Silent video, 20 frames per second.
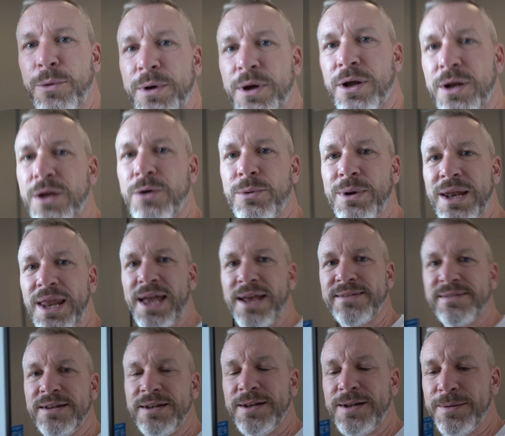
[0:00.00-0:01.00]
we're gonna
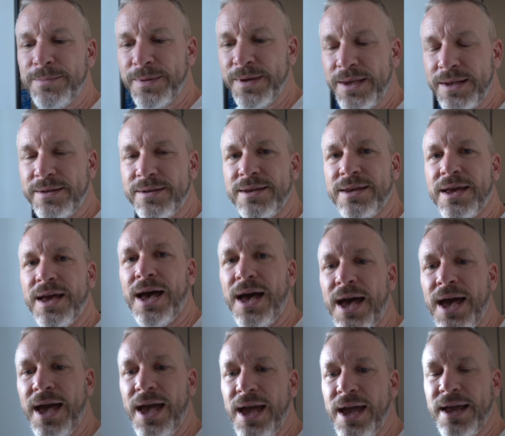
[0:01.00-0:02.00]
relax a little bit,
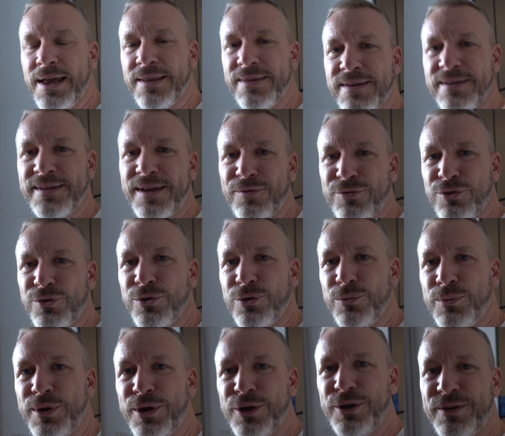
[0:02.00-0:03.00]
and this afternoon
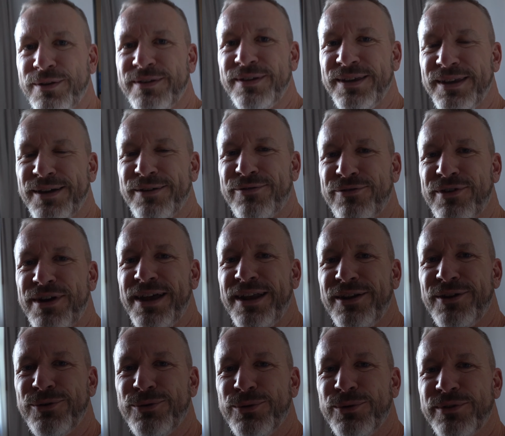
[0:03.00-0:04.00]
we're gonna see a
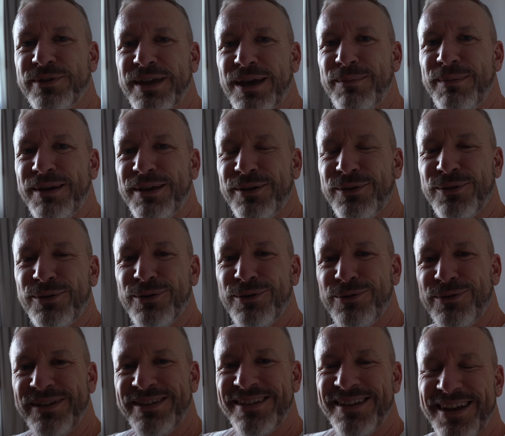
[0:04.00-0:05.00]
friend who's coming to
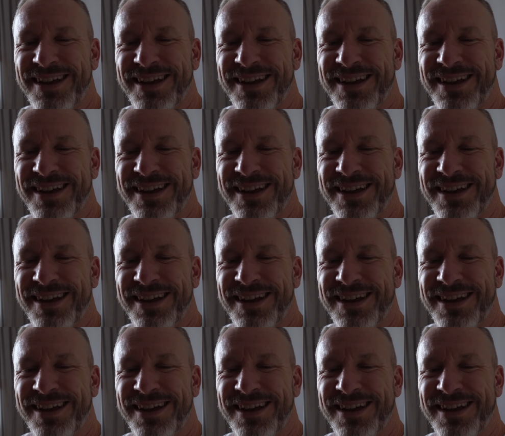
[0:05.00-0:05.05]
visit